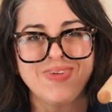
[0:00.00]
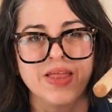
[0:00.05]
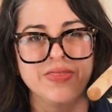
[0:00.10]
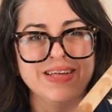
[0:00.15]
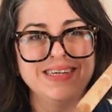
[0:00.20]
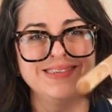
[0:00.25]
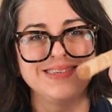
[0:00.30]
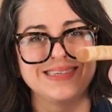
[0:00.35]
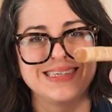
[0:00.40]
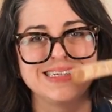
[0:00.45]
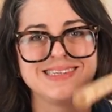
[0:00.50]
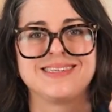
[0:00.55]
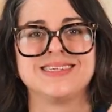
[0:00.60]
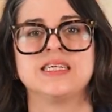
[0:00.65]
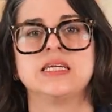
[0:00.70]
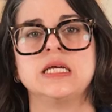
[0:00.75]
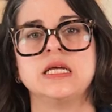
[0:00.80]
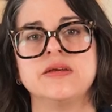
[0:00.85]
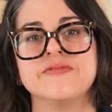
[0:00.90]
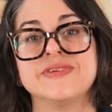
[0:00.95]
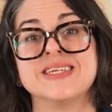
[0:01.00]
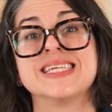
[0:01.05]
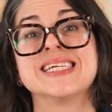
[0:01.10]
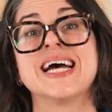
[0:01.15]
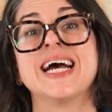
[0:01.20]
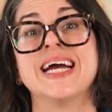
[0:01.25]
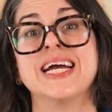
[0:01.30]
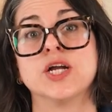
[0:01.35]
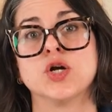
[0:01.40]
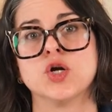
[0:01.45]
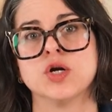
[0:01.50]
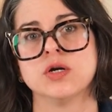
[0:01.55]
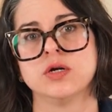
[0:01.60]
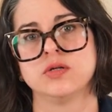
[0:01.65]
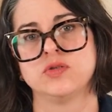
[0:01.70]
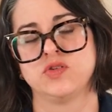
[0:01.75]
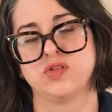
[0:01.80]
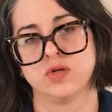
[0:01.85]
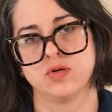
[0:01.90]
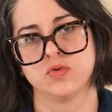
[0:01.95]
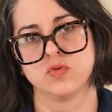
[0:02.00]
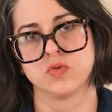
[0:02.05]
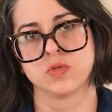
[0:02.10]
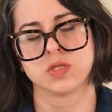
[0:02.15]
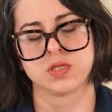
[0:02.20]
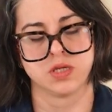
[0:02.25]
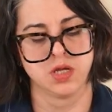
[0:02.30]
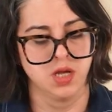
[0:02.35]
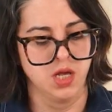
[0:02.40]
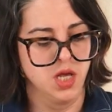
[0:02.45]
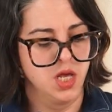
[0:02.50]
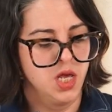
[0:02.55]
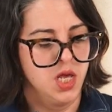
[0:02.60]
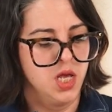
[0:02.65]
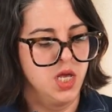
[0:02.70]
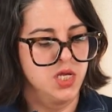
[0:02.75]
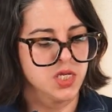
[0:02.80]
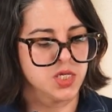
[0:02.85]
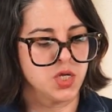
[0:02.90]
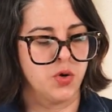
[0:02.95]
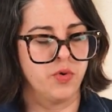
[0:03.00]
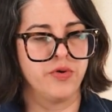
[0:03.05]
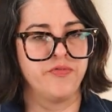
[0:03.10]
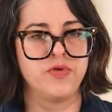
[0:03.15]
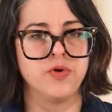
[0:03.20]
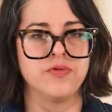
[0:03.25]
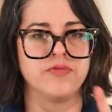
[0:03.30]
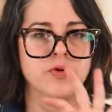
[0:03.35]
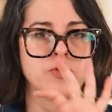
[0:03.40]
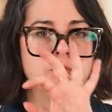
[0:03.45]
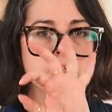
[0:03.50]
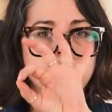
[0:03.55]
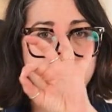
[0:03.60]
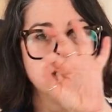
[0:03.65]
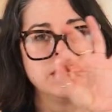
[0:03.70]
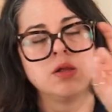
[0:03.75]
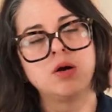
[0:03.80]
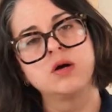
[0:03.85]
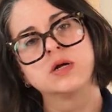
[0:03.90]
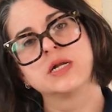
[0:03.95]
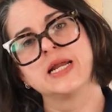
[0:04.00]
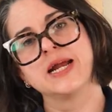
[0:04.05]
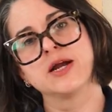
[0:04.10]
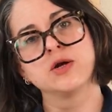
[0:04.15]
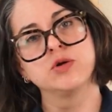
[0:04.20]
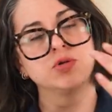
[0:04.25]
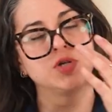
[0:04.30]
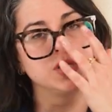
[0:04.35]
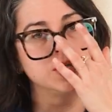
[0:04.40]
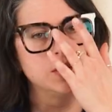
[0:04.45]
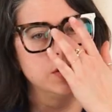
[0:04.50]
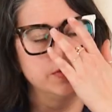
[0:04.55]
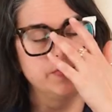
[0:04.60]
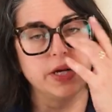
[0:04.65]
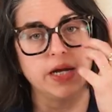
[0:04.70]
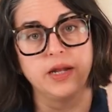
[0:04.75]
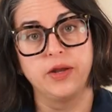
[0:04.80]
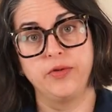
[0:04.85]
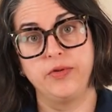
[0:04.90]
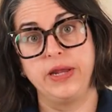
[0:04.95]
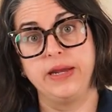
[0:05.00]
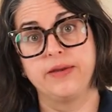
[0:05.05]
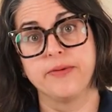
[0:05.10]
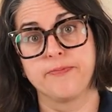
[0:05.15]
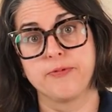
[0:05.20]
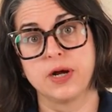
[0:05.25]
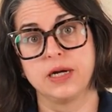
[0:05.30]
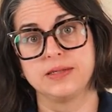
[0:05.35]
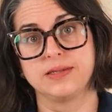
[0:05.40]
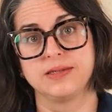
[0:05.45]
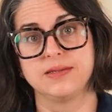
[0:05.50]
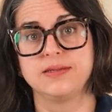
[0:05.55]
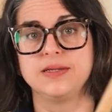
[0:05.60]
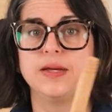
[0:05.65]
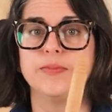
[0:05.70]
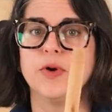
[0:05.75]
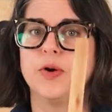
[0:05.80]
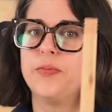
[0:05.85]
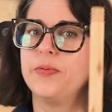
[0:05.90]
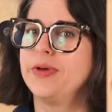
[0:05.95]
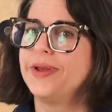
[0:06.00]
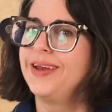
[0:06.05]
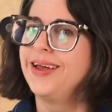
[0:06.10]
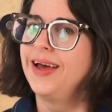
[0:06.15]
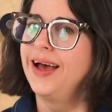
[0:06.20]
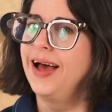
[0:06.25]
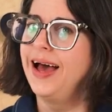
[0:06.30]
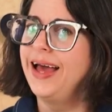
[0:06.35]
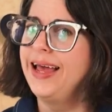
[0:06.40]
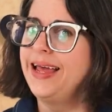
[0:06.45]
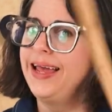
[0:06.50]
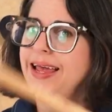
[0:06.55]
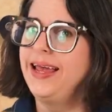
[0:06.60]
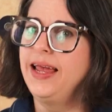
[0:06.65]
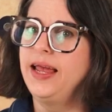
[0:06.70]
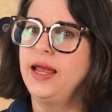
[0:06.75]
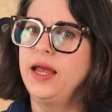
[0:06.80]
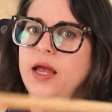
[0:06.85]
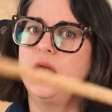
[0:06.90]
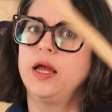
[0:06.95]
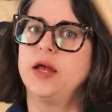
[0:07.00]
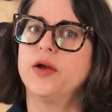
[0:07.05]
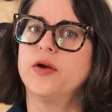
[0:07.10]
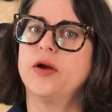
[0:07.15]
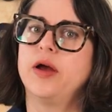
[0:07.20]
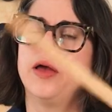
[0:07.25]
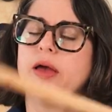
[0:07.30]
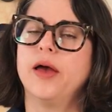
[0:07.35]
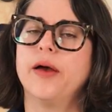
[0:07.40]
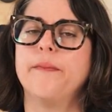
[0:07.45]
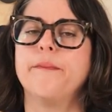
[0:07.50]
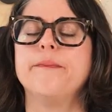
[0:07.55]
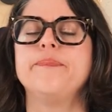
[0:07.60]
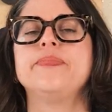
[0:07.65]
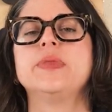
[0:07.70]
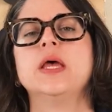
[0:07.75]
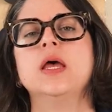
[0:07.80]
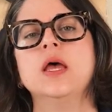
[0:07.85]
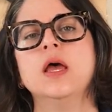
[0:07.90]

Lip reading: This gets into even tighter zones. So if you have a really long, narrow tube and you need to press a seam open, hi, here I am.